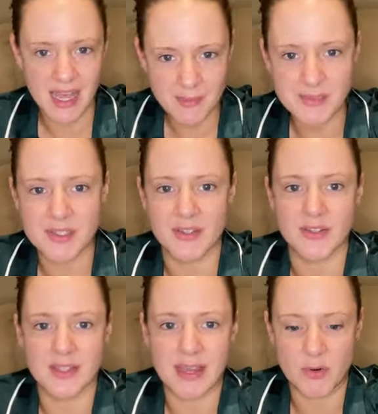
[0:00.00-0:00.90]

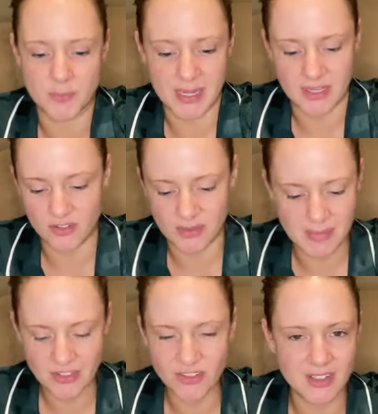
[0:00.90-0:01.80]
Absolutely they would be. She
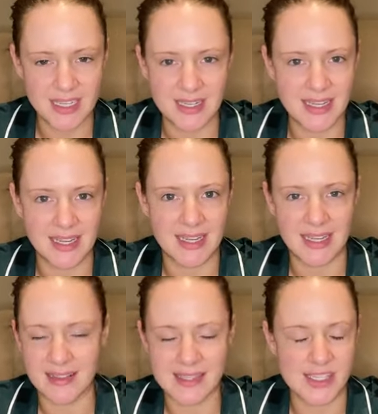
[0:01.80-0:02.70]
mentioned
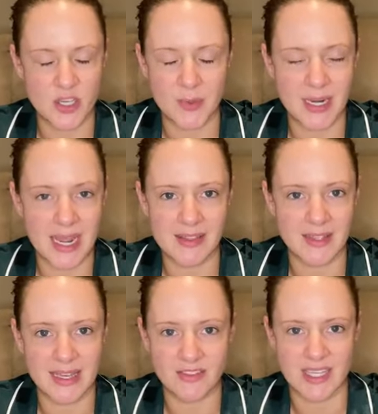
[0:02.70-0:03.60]
in this Q&A that
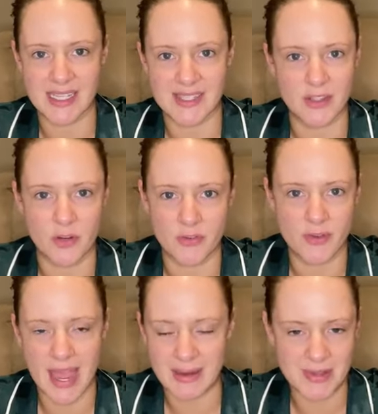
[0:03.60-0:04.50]
like she gets a lot of
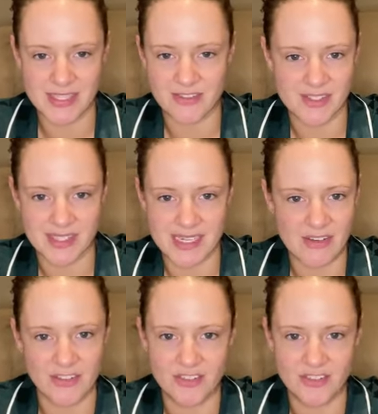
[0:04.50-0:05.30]
hate messages and stuff,